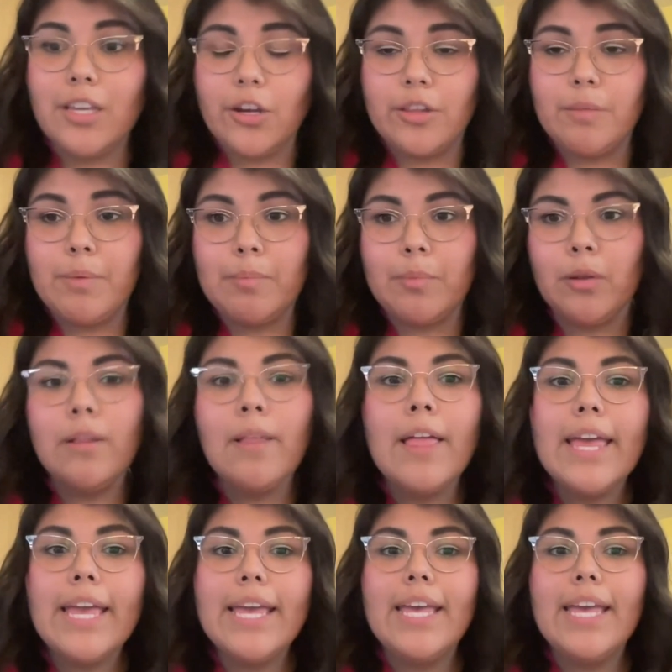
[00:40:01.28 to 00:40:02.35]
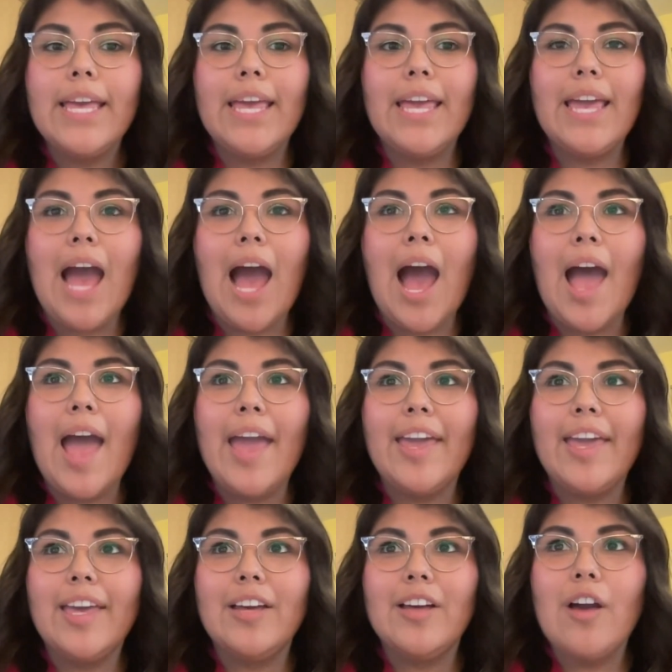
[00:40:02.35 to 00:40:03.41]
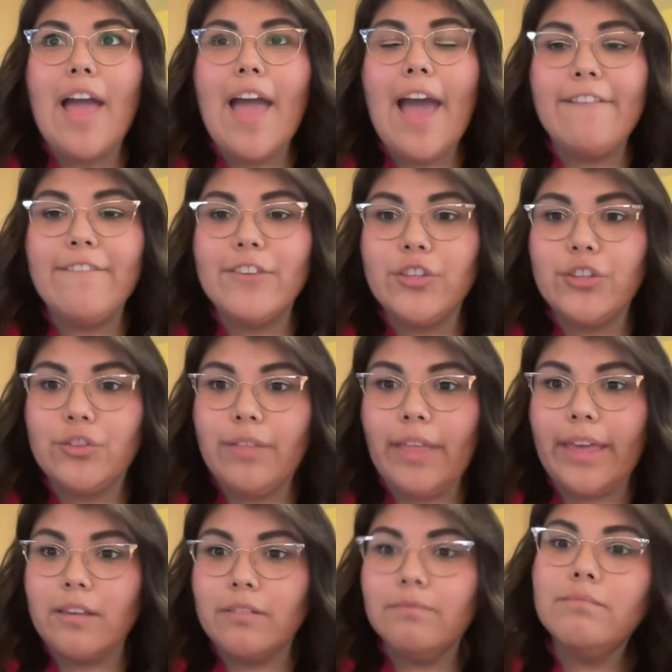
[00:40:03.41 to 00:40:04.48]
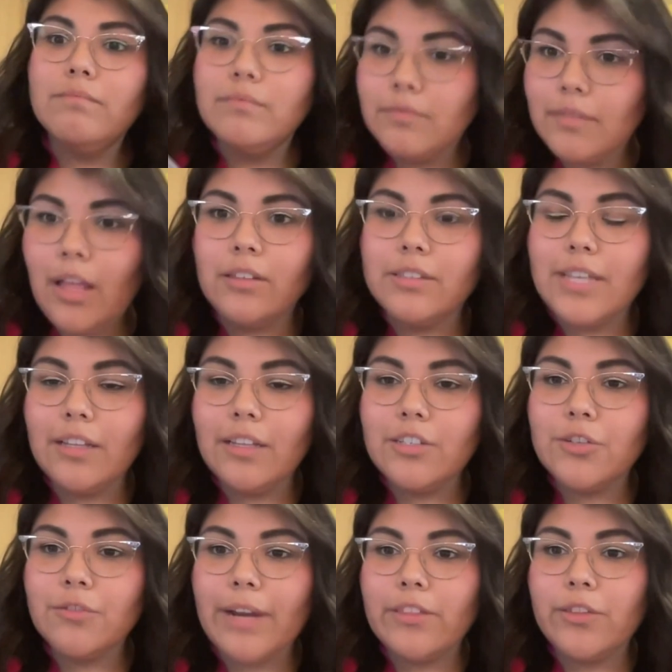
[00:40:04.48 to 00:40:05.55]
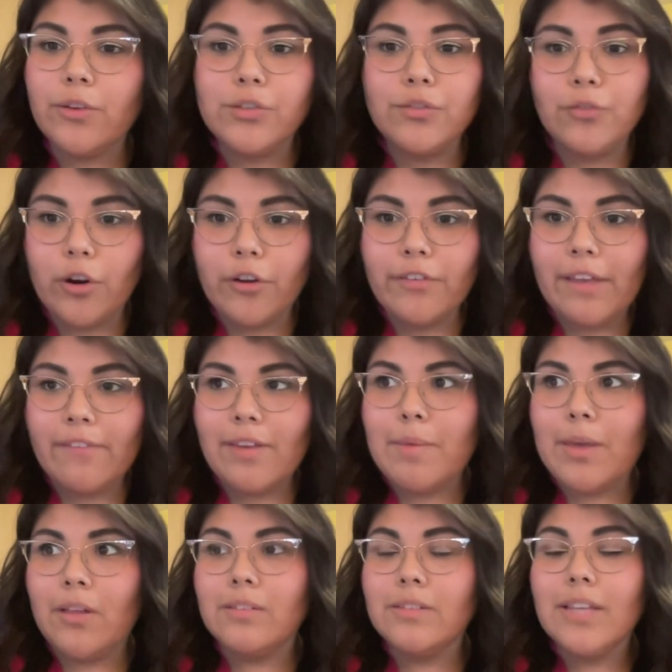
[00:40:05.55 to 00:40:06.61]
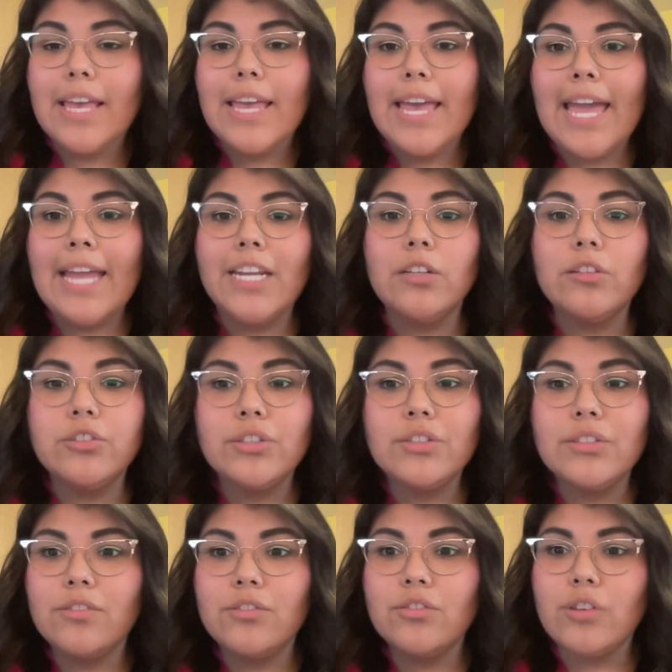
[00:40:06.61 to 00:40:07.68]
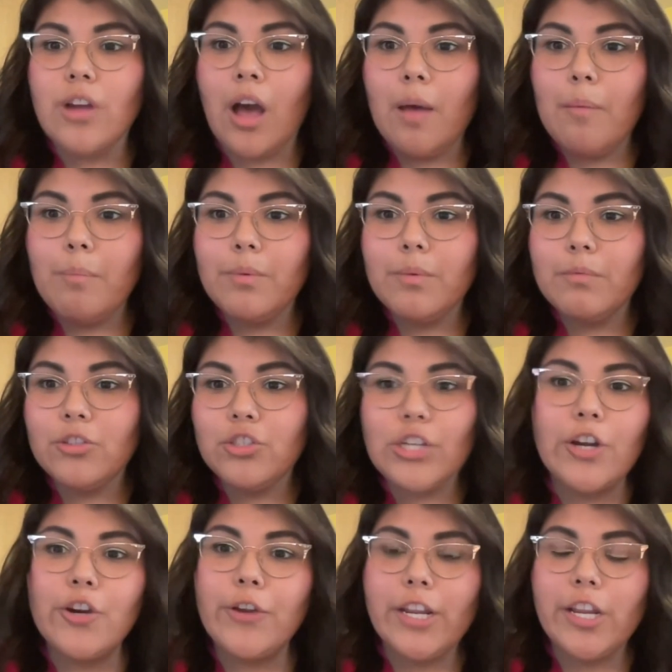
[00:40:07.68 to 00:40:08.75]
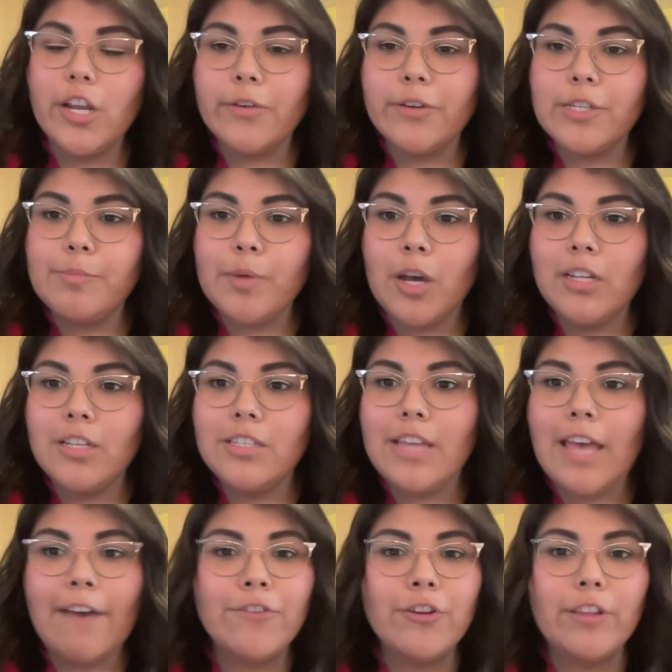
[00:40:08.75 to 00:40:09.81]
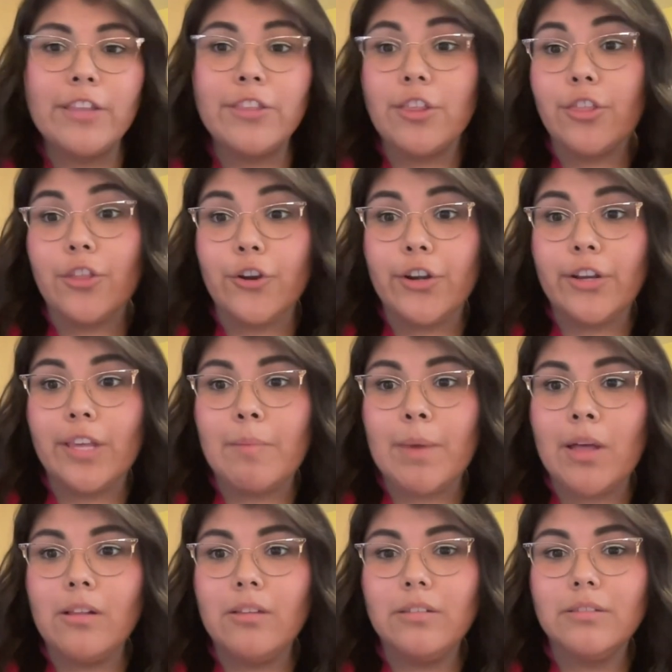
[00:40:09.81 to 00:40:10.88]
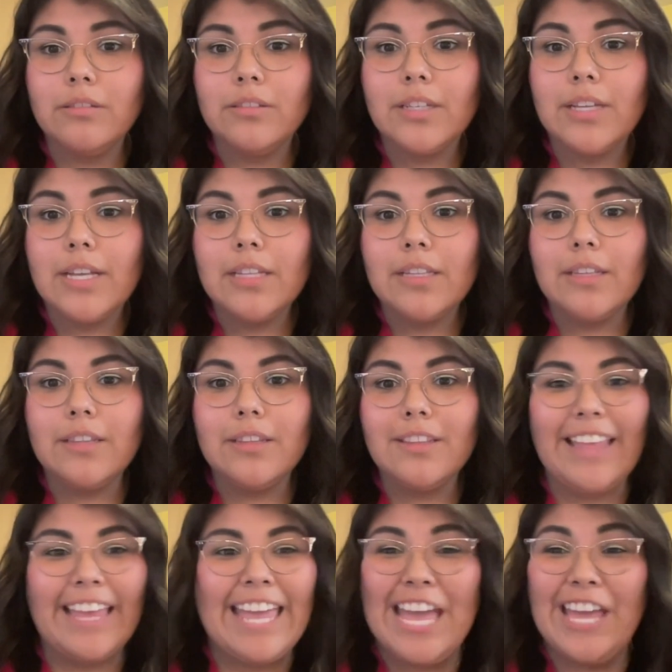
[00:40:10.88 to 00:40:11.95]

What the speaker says: Here are the people. I have like, I'll tell it to write those 4 or 5 emails, and it'll just stop generating a response after like the third email. Like